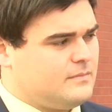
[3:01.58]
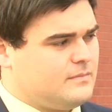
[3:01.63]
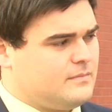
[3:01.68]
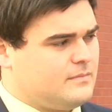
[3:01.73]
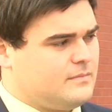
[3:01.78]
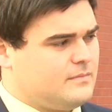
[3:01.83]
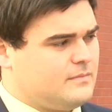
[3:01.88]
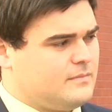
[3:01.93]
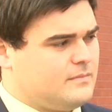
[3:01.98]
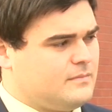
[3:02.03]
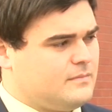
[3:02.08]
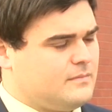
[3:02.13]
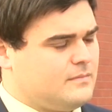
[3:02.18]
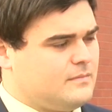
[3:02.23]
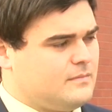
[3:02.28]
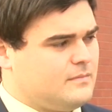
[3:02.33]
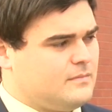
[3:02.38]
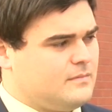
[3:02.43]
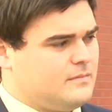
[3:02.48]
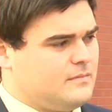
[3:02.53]

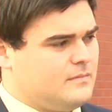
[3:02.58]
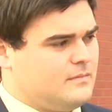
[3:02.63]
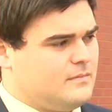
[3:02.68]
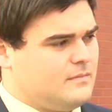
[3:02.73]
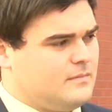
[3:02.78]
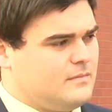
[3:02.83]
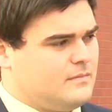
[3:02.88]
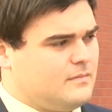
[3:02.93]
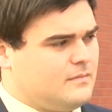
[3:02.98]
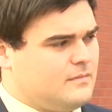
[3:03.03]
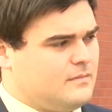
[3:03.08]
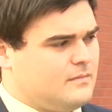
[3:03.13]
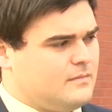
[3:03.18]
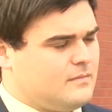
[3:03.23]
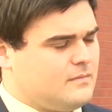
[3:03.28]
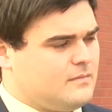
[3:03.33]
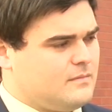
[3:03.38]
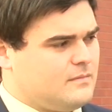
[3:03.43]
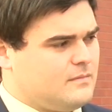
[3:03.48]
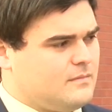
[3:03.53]

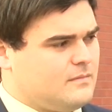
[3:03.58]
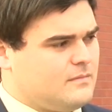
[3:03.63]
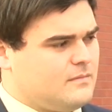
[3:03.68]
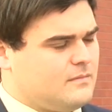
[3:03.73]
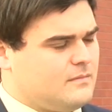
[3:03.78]
[no speech]